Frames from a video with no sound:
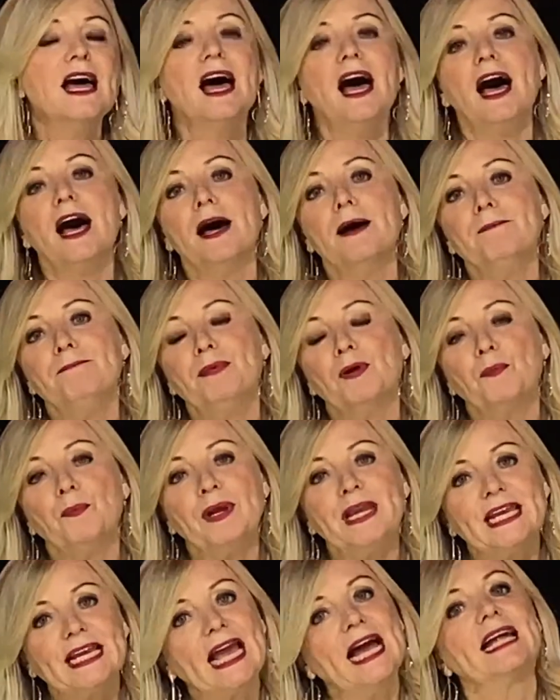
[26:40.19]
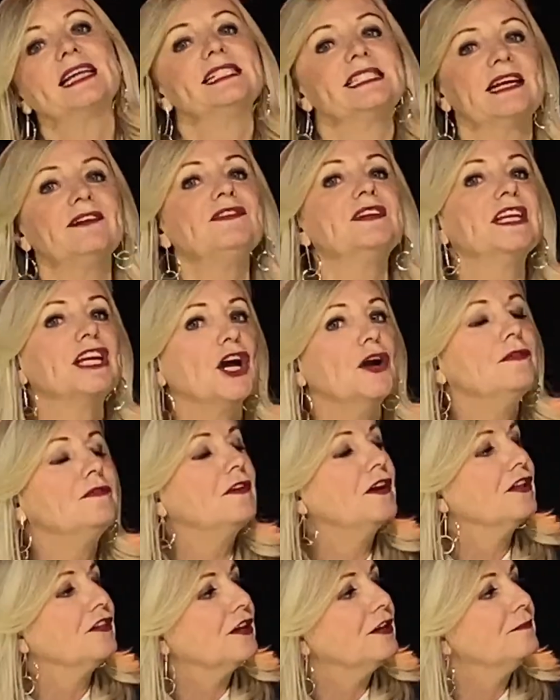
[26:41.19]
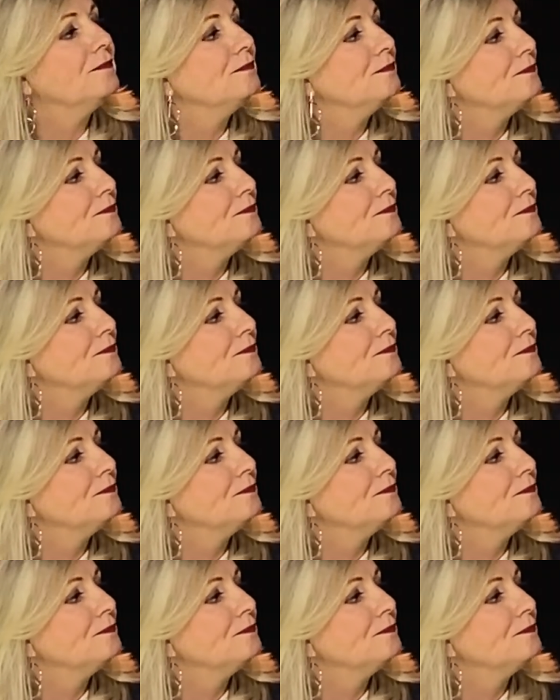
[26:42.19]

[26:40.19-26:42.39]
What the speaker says: but we can definitely go further.